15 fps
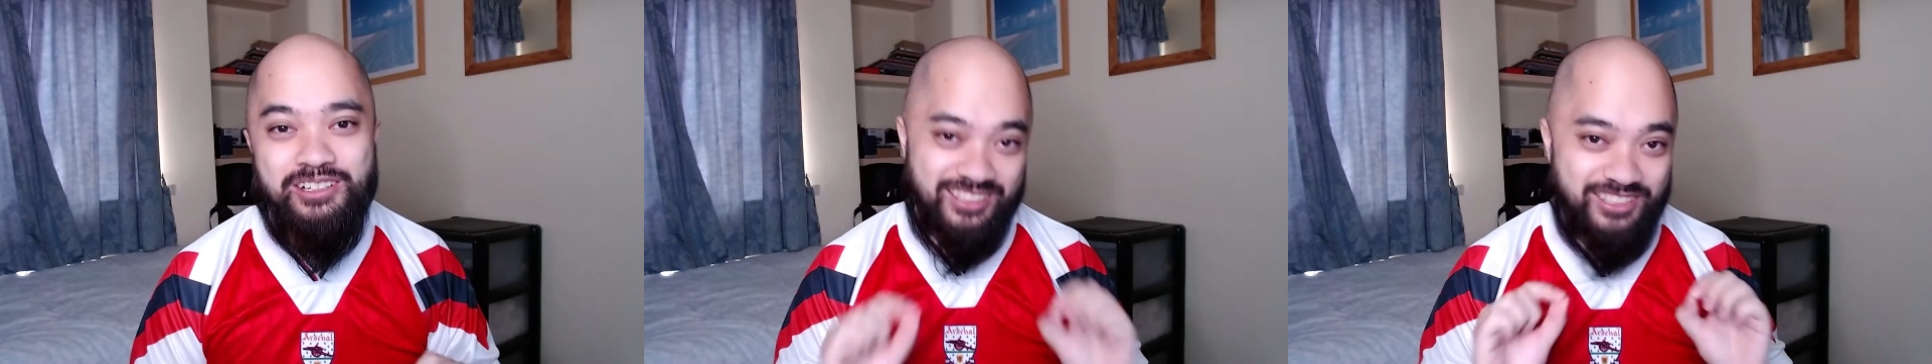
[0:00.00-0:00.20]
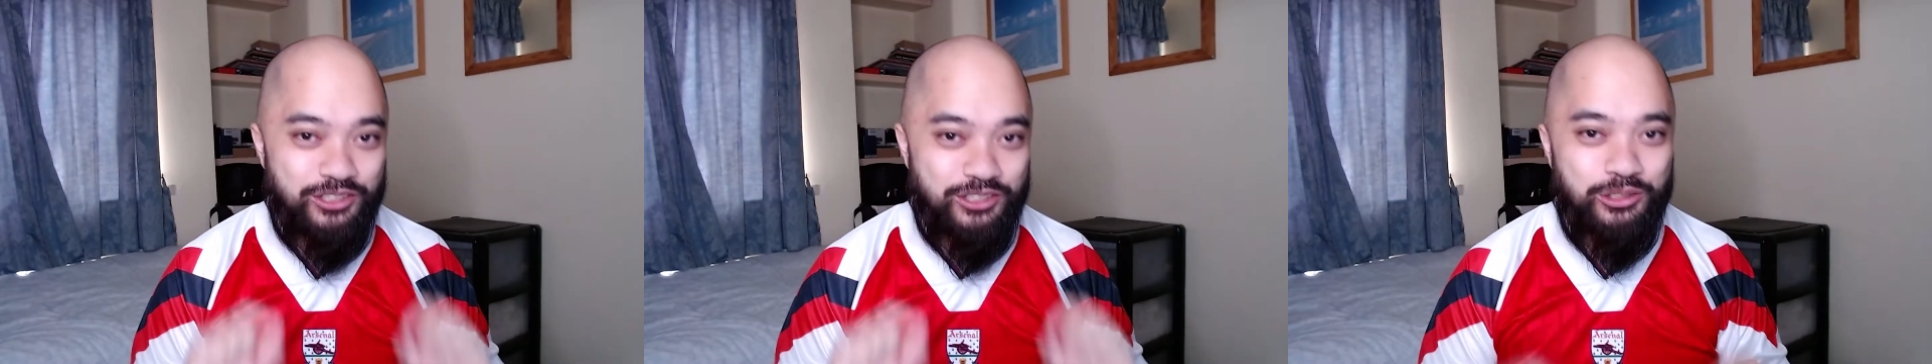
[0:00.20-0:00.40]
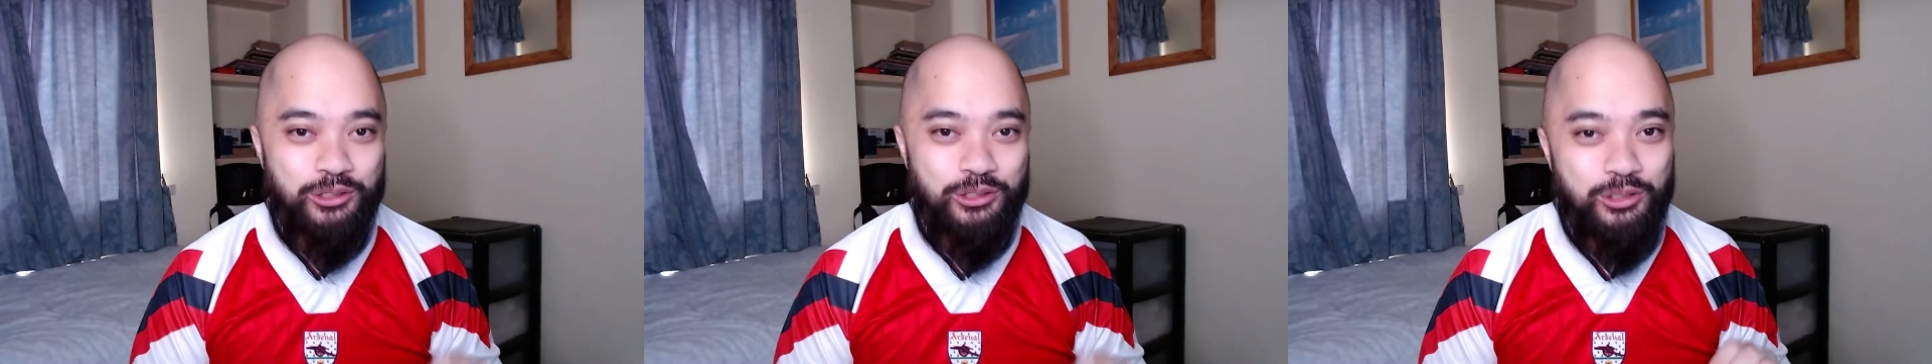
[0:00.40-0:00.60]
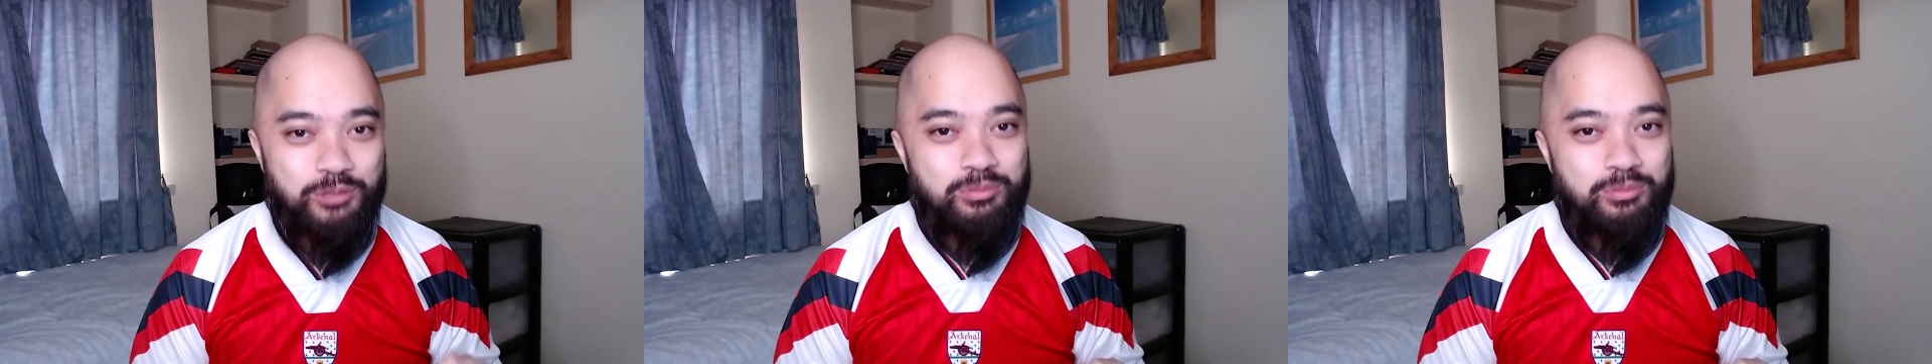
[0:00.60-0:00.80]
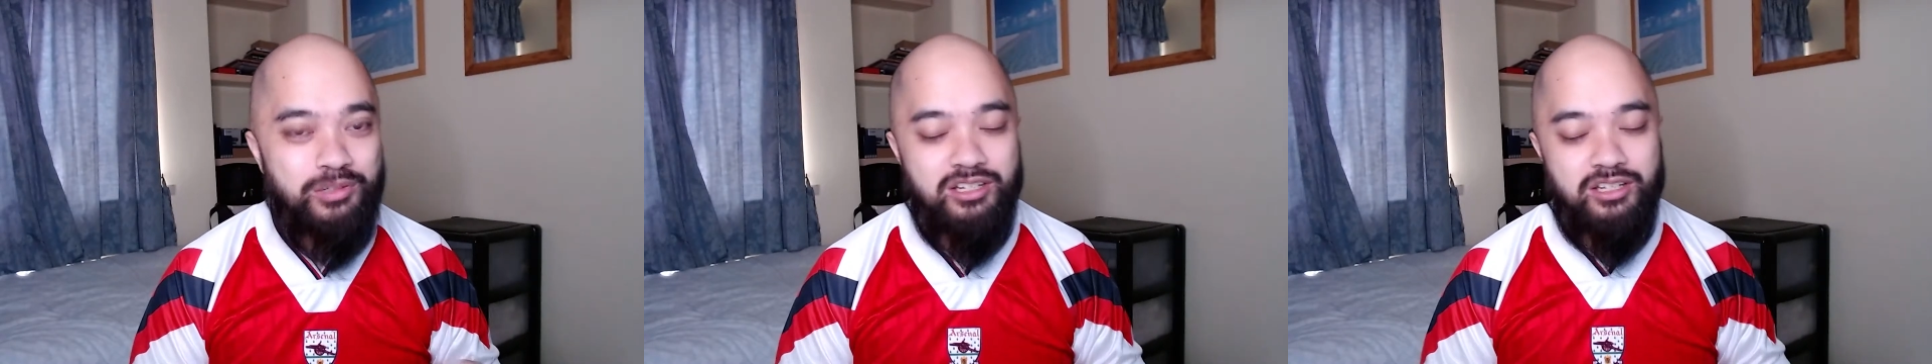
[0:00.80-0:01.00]
to do
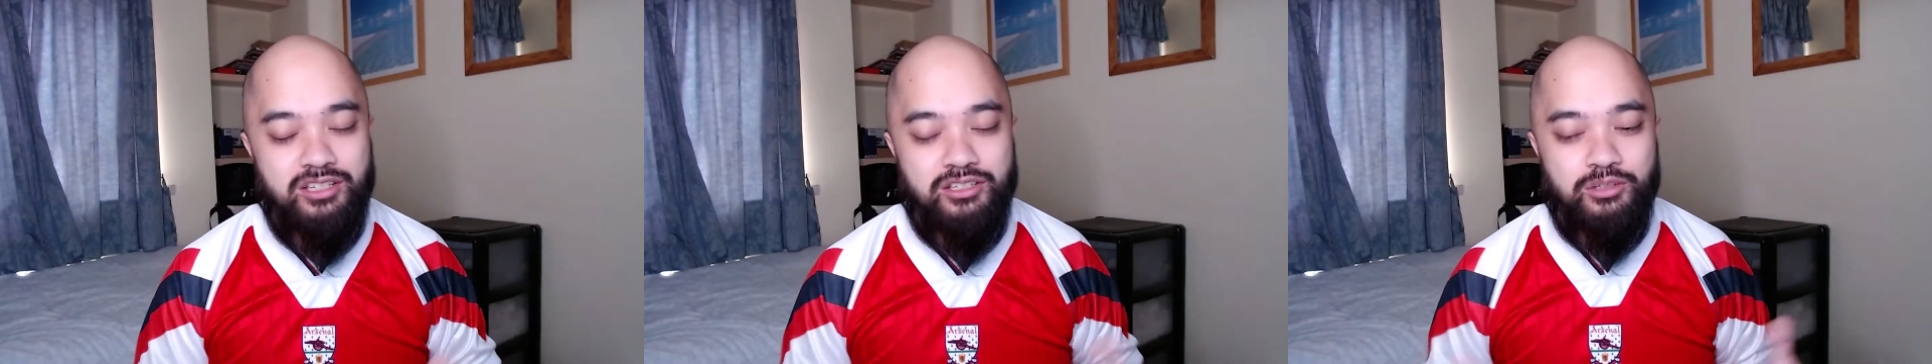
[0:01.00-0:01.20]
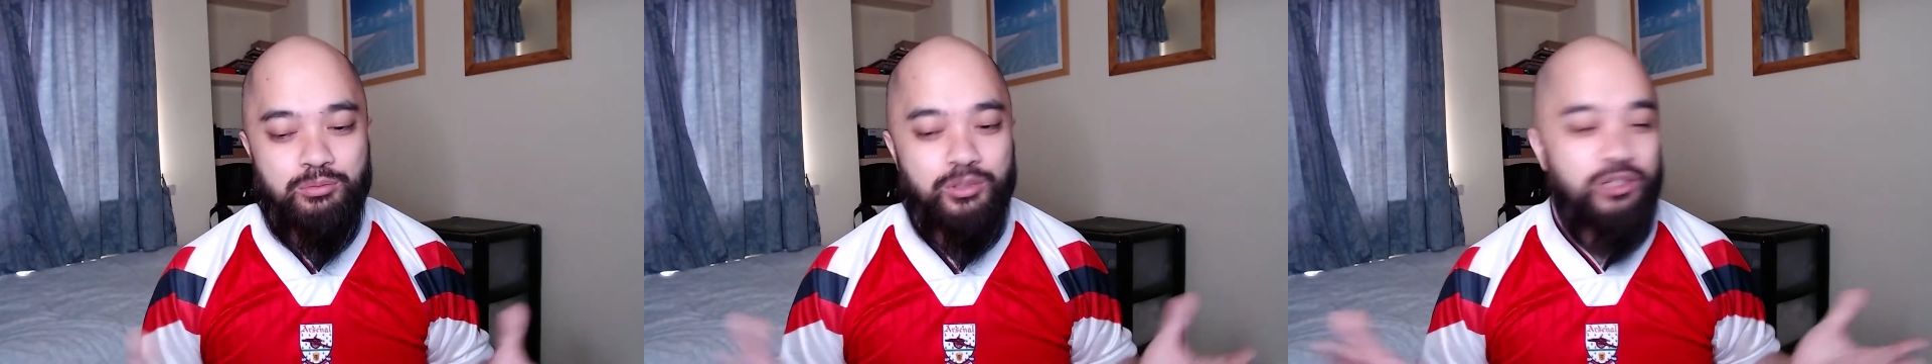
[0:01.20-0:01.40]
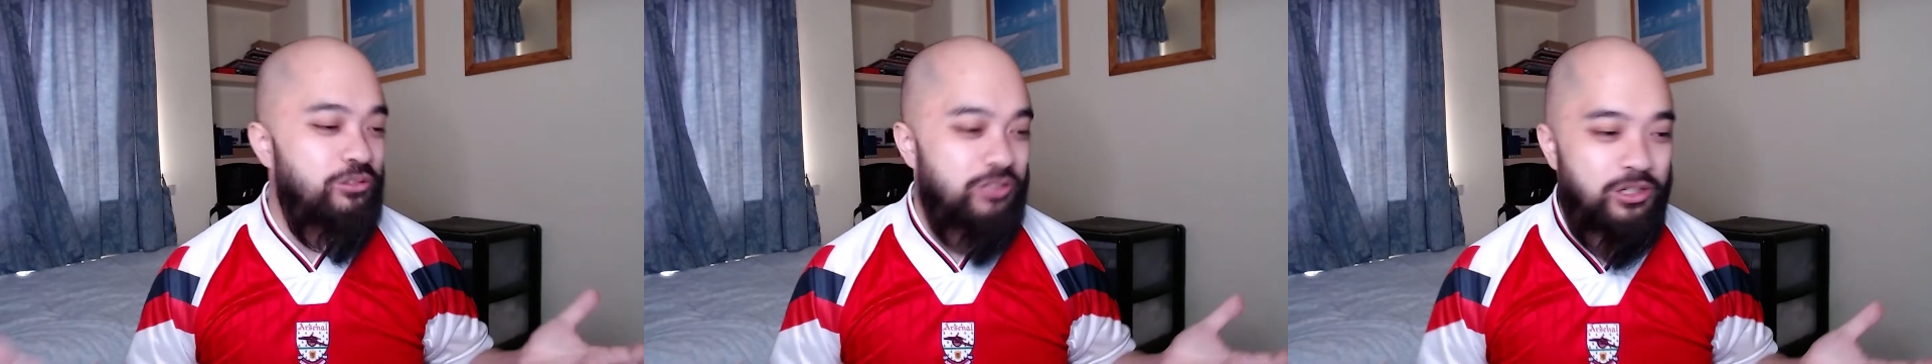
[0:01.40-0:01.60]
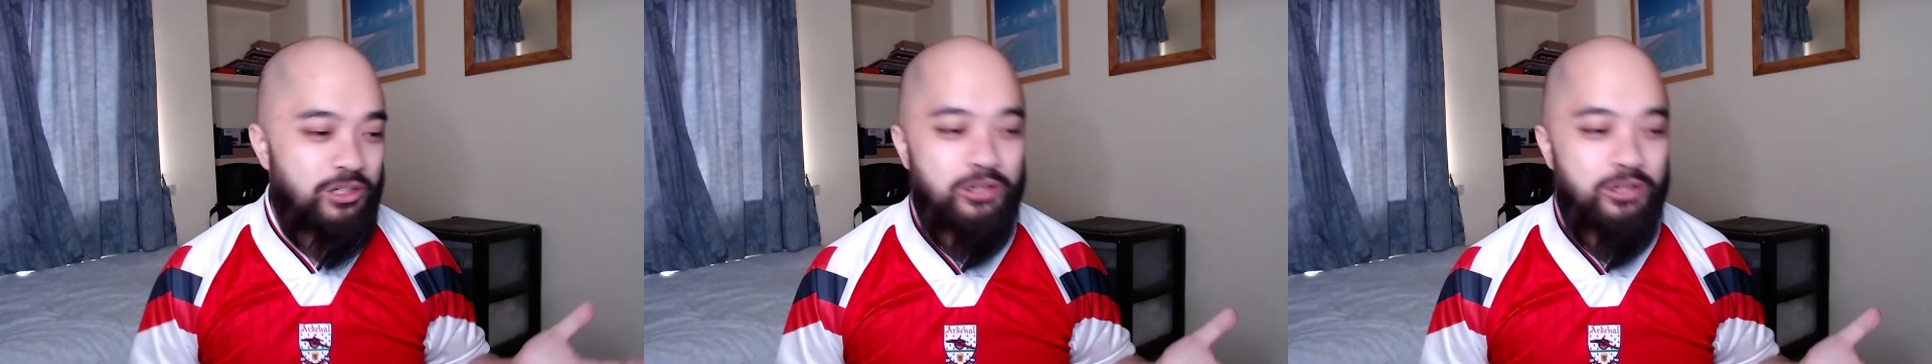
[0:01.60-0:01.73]
because we all know